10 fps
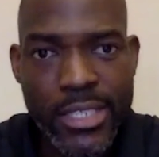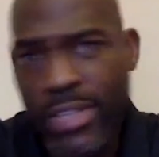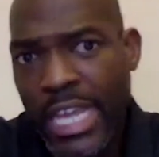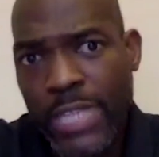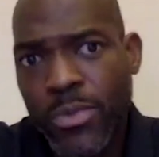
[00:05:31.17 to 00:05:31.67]
So
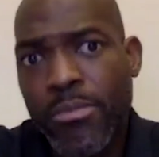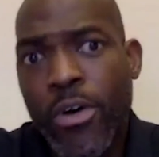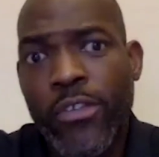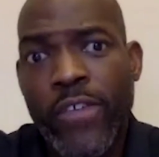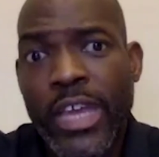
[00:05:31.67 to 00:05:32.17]
that's what
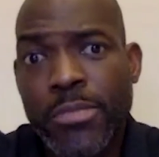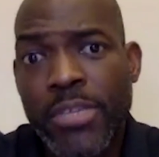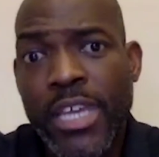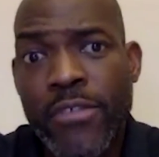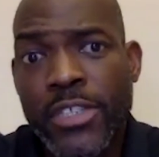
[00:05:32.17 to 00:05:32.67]
motivates
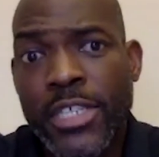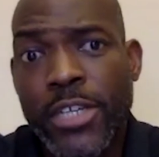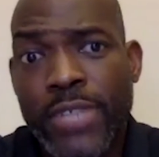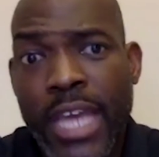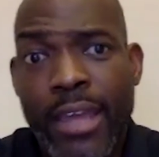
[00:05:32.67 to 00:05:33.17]
me every single day.